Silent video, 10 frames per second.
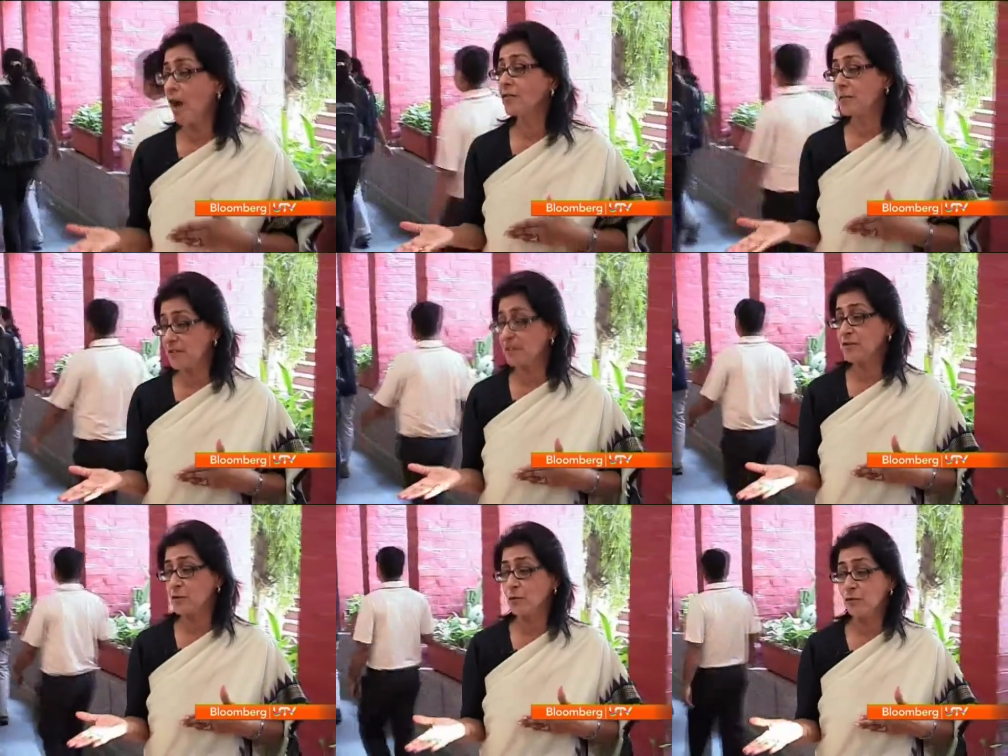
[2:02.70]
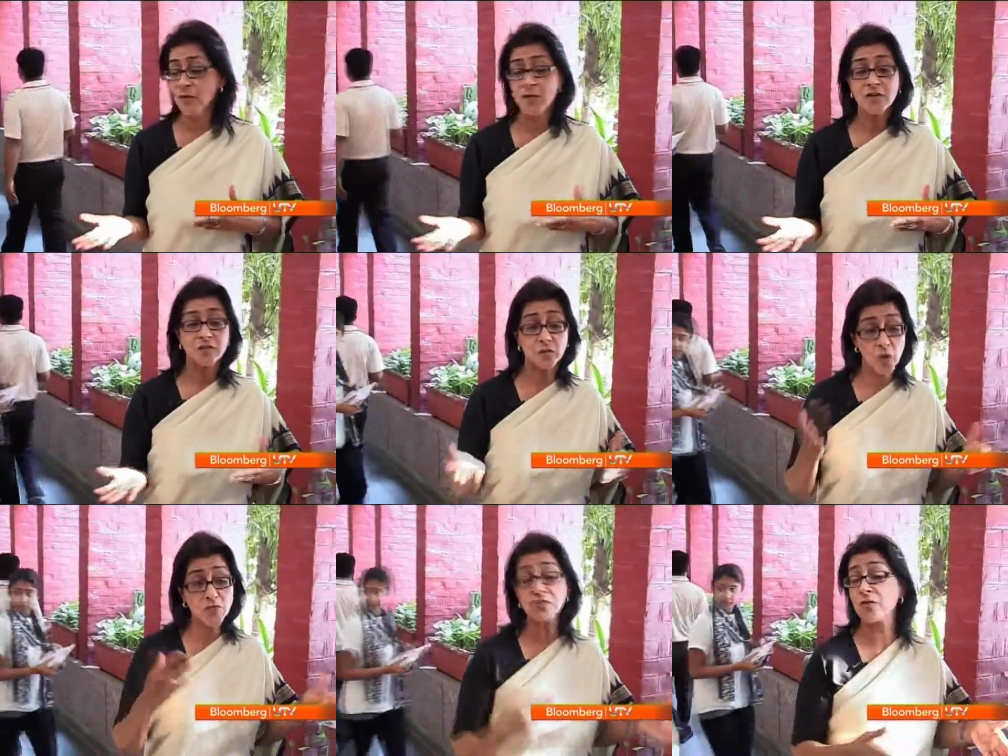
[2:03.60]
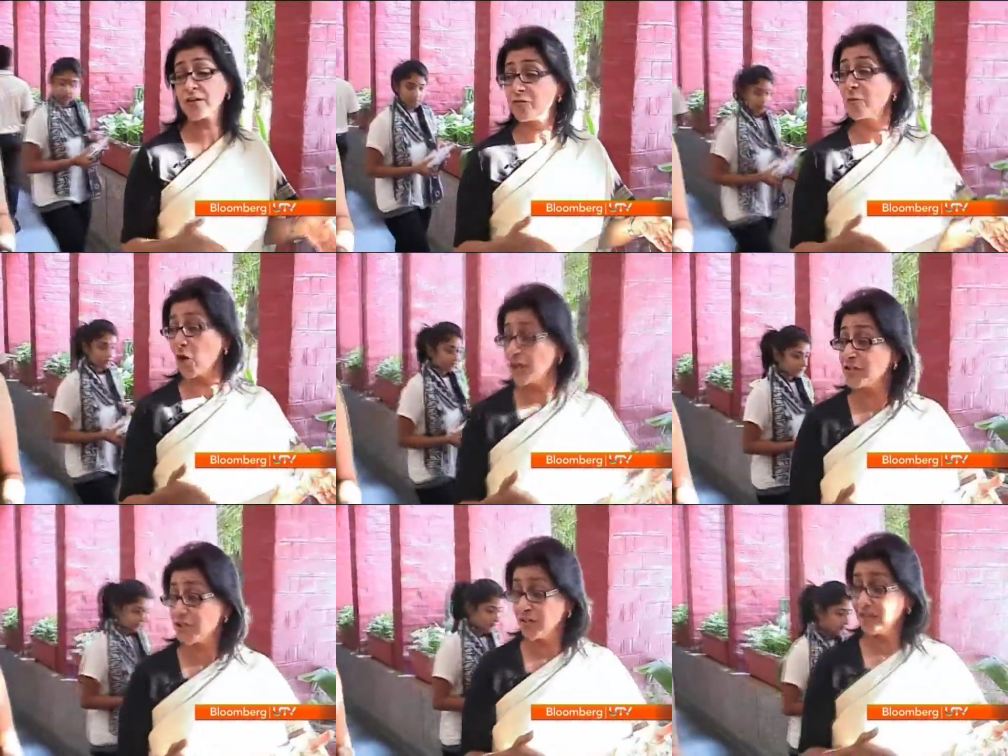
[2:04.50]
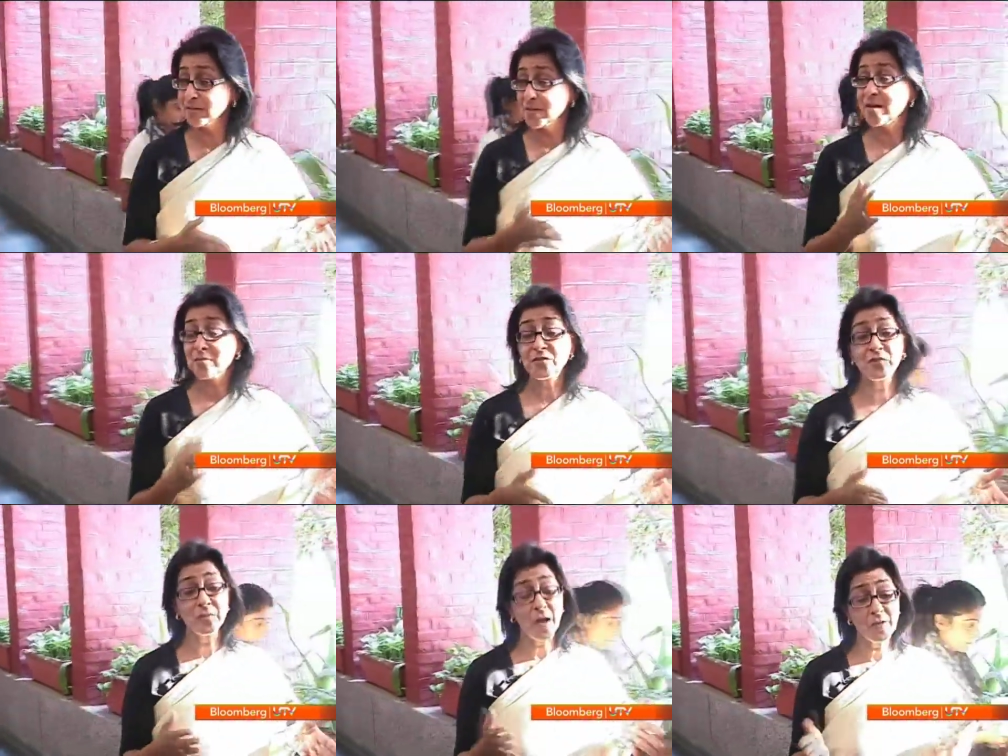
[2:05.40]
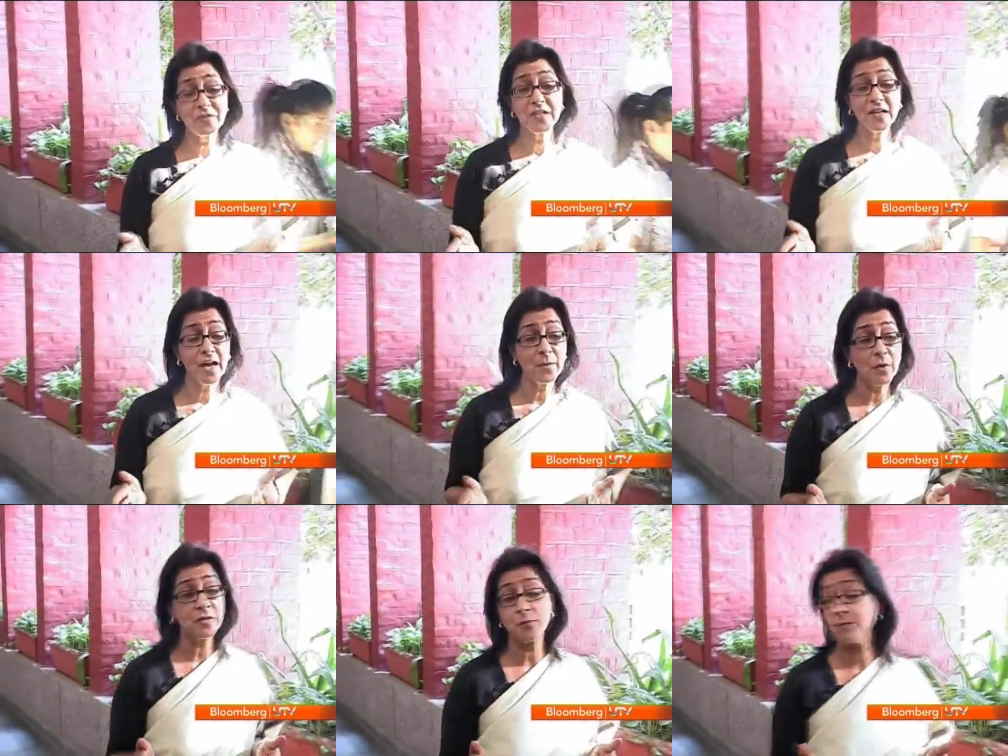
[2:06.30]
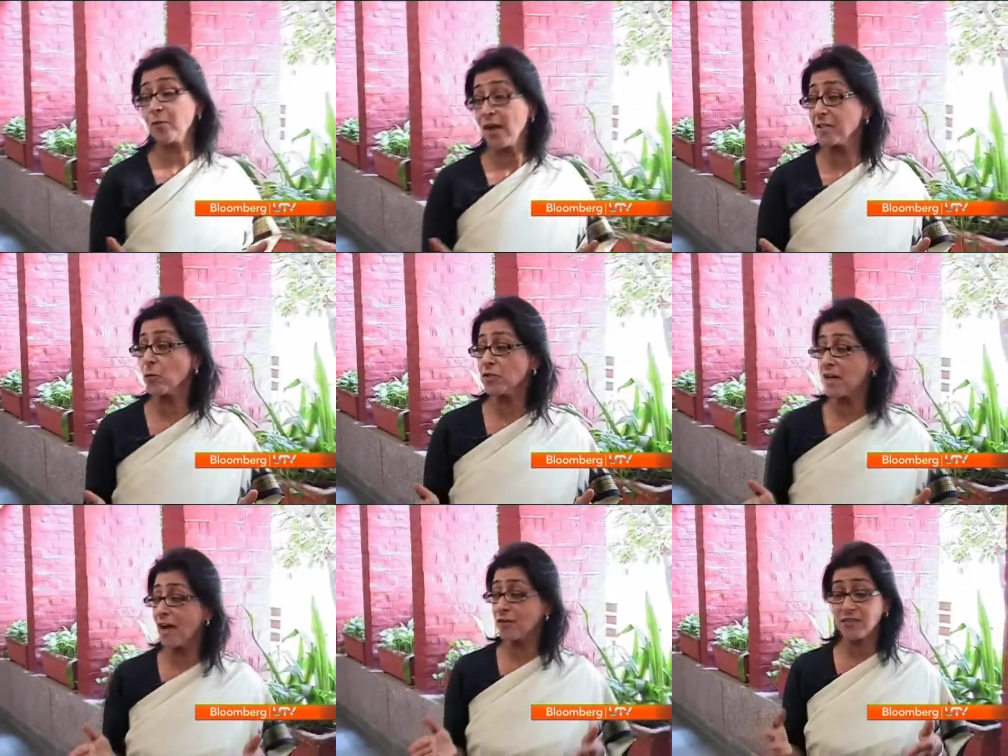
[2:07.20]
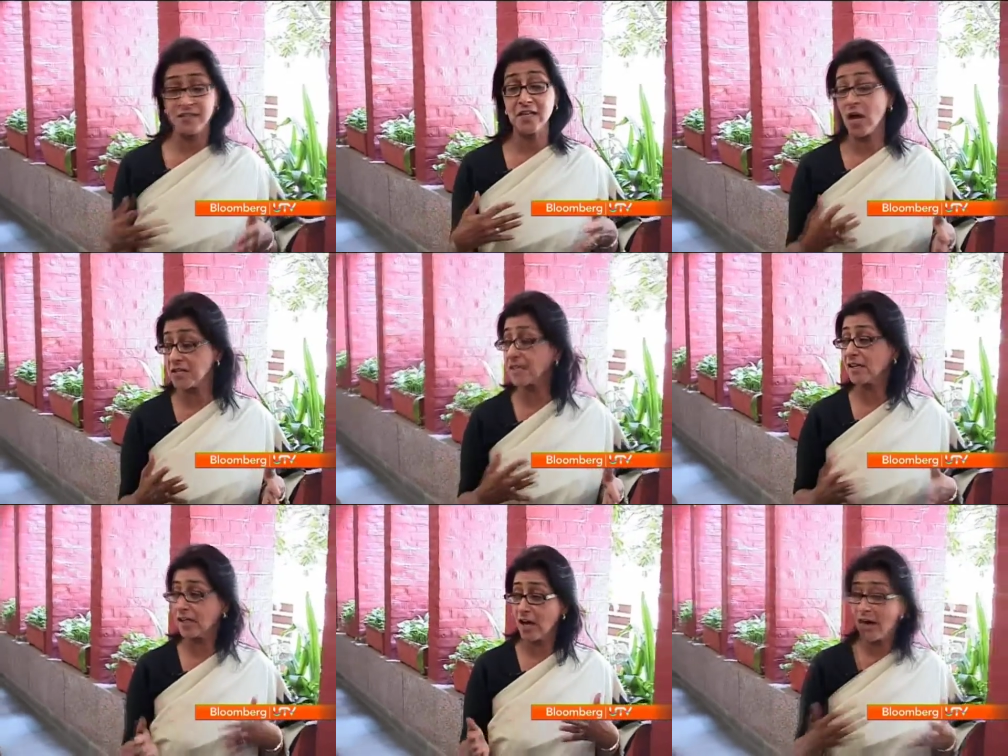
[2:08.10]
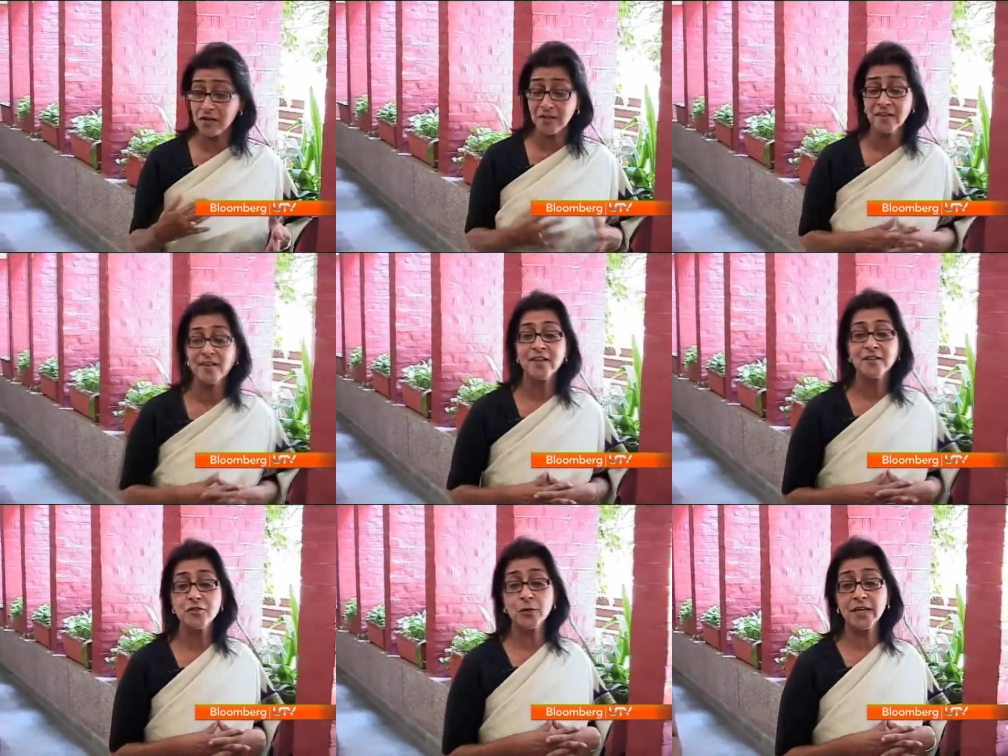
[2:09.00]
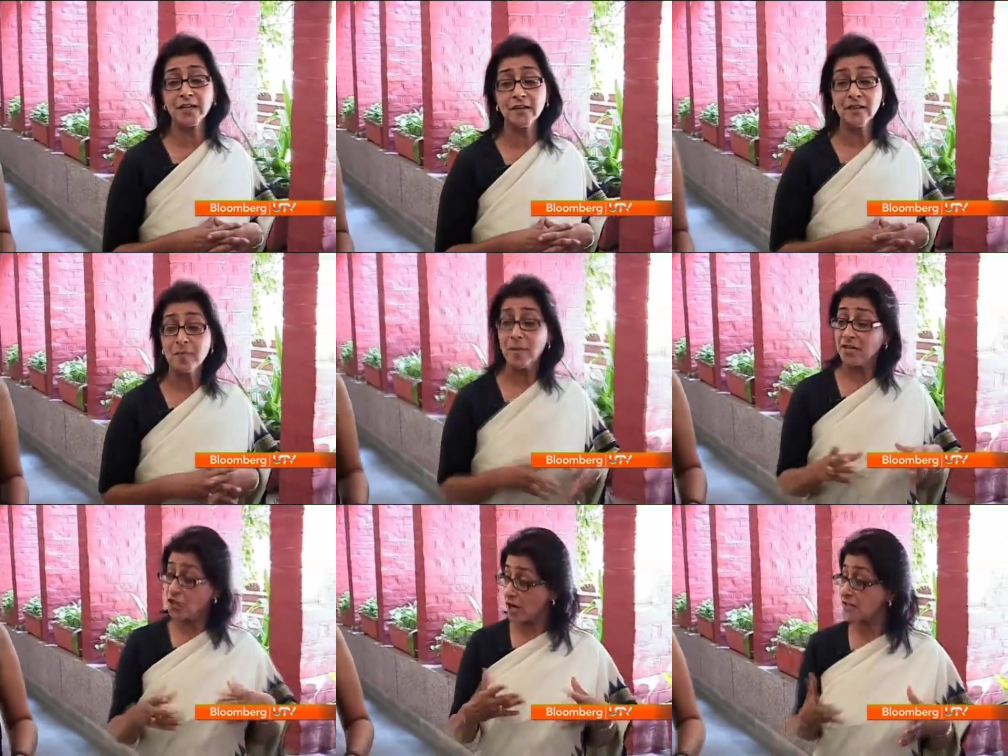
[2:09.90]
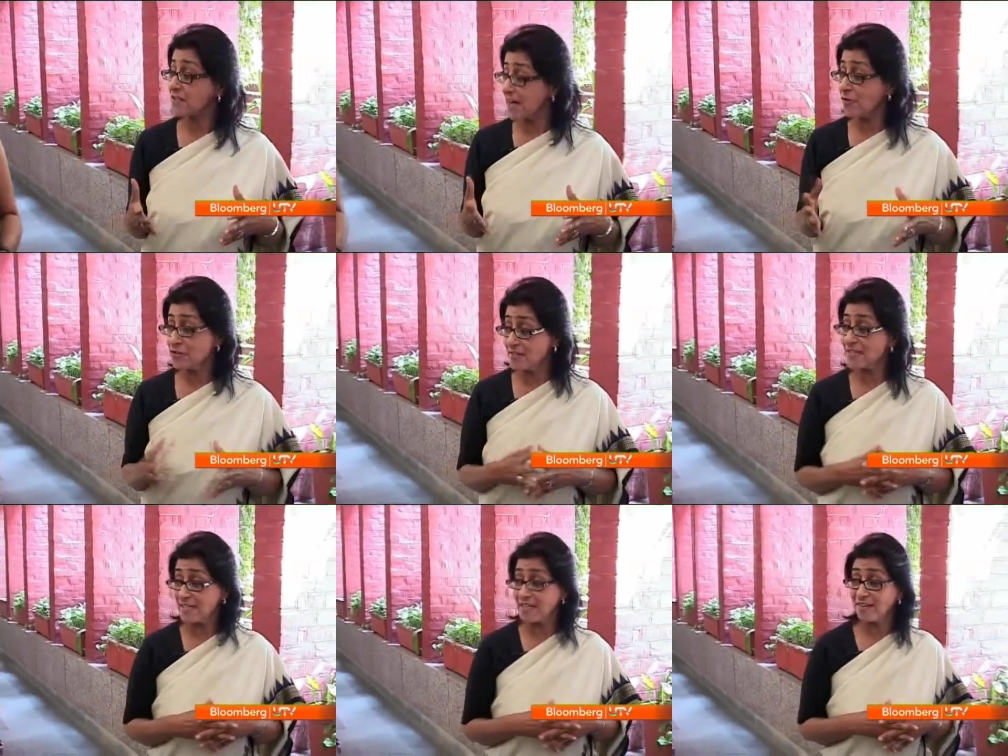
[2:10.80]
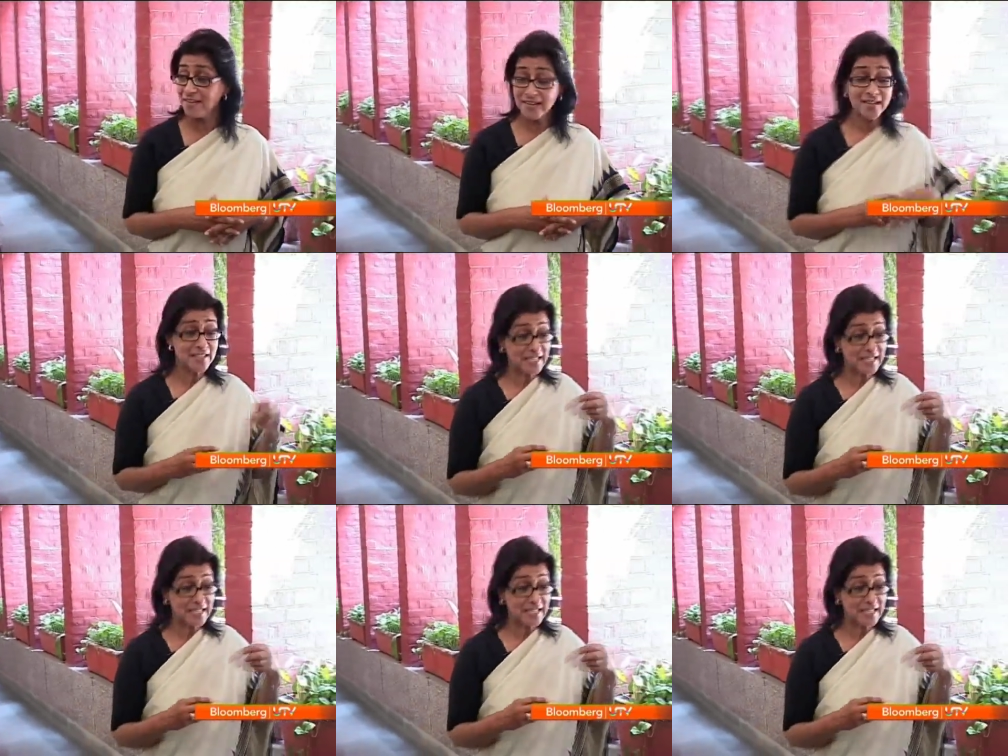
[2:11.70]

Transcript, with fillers: Harvard Business School. So not straight from college here. Right. It's from after here I worked with Price Waterhouse as an article clerk doing my chartered accountancy, okay.